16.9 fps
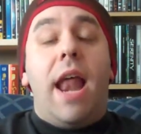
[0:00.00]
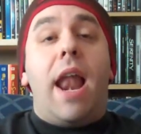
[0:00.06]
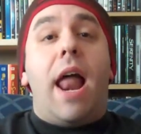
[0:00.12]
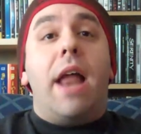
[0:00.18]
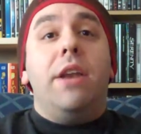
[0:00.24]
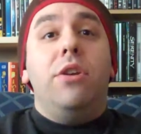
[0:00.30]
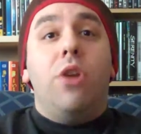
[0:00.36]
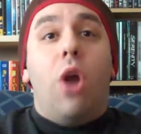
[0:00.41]
and
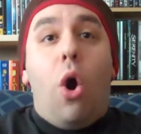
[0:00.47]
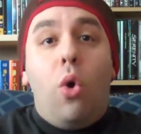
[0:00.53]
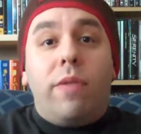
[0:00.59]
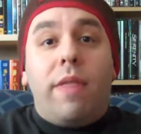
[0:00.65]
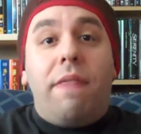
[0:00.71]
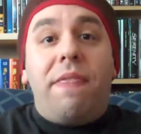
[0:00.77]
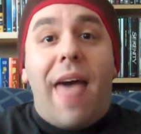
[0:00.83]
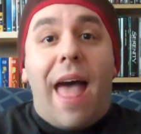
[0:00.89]
I
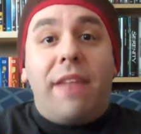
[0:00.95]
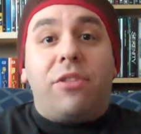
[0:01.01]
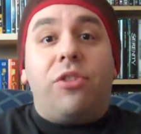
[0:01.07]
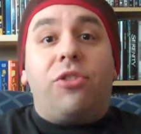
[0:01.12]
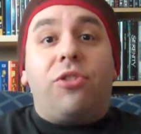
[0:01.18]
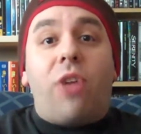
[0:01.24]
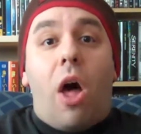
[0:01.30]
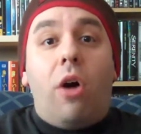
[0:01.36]
know that that's
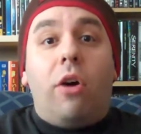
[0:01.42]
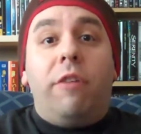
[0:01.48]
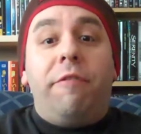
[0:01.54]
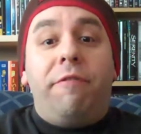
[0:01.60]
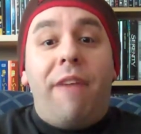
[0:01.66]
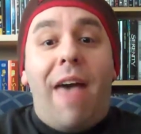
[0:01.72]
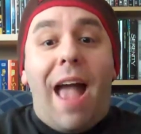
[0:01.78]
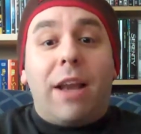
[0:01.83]
a
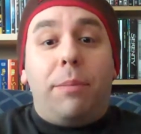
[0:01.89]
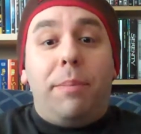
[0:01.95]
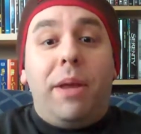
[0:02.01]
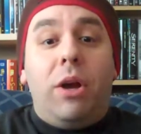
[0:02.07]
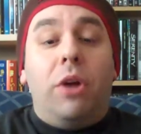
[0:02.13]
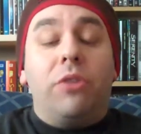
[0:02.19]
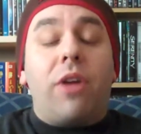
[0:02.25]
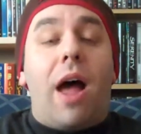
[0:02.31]
solid fact
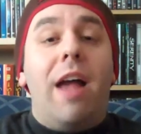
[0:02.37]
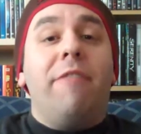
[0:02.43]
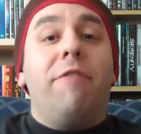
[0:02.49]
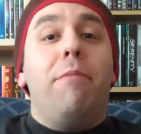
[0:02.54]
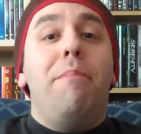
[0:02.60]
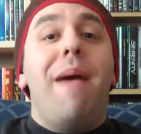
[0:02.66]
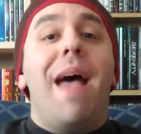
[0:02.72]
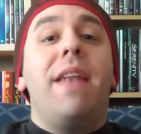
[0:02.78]
because
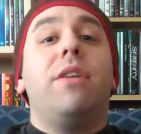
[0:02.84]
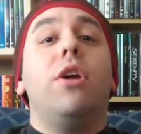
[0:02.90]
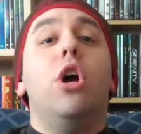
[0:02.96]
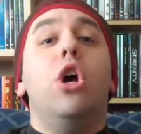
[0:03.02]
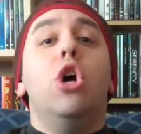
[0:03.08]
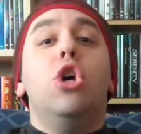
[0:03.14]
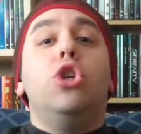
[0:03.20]
I've met